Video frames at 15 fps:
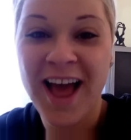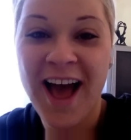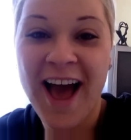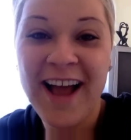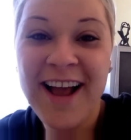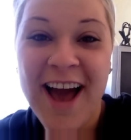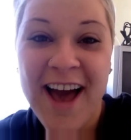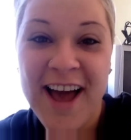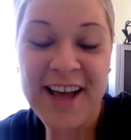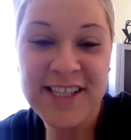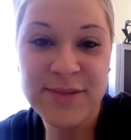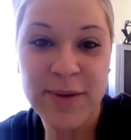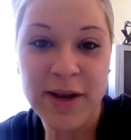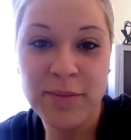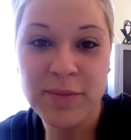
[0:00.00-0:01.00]
Hi
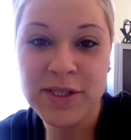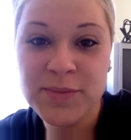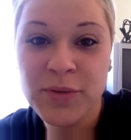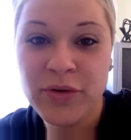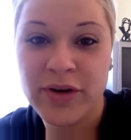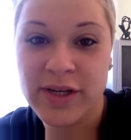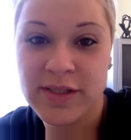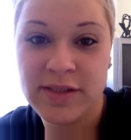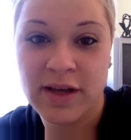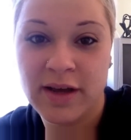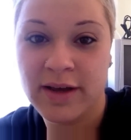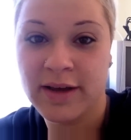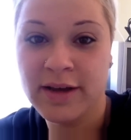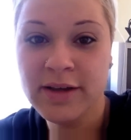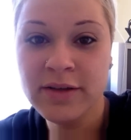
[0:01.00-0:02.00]
guys, my name is
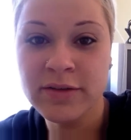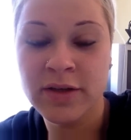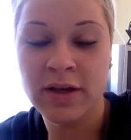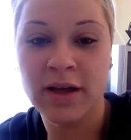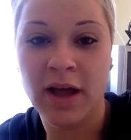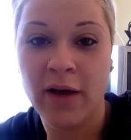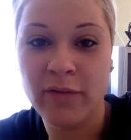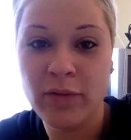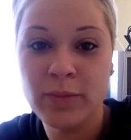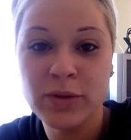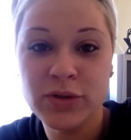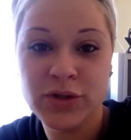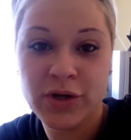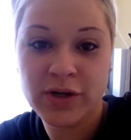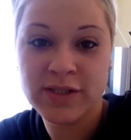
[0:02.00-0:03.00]
Marissa. I'm from New
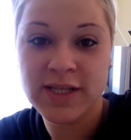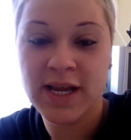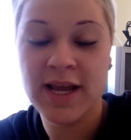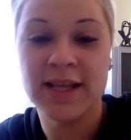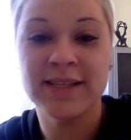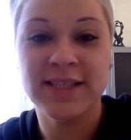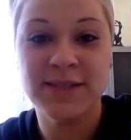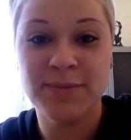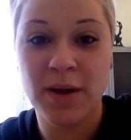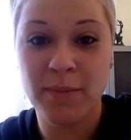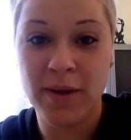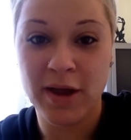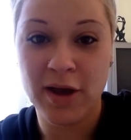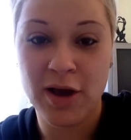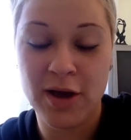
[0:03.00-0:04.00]
Jersey. This is my
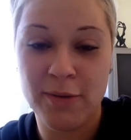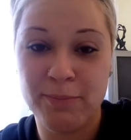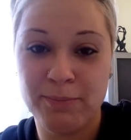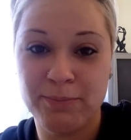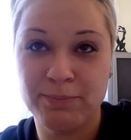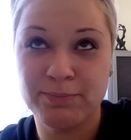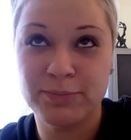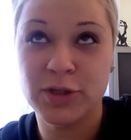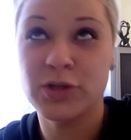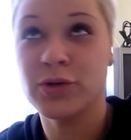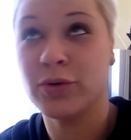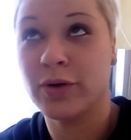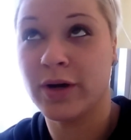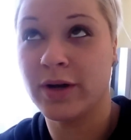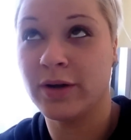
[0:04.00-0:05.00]
makeup
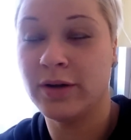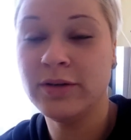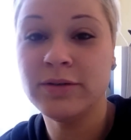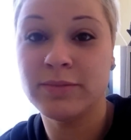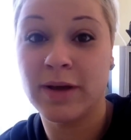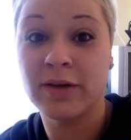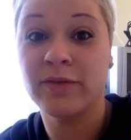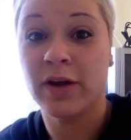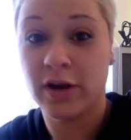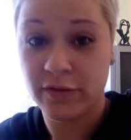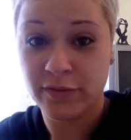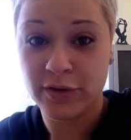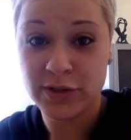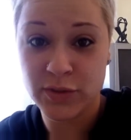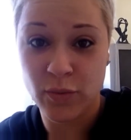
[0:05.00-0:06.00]
tutorial, my very
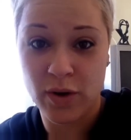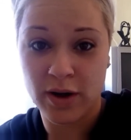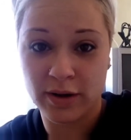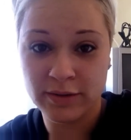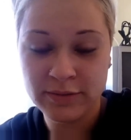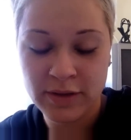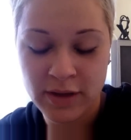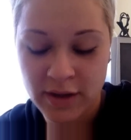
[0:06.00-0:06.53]
first one.